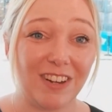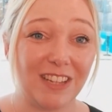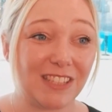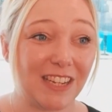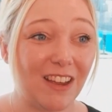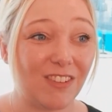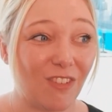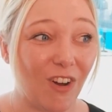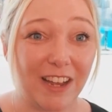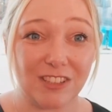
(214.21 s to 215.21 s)
and it's an area
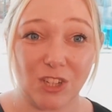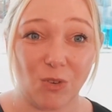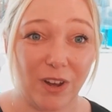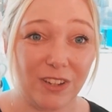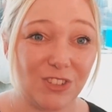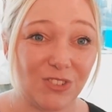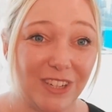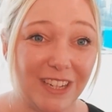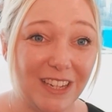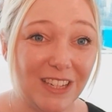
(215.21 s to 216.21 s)
I actually quite
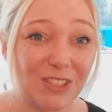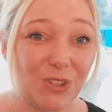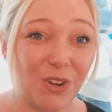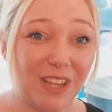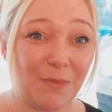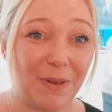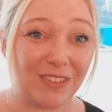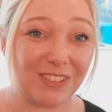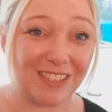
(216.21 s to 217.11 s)
enjoy talking about.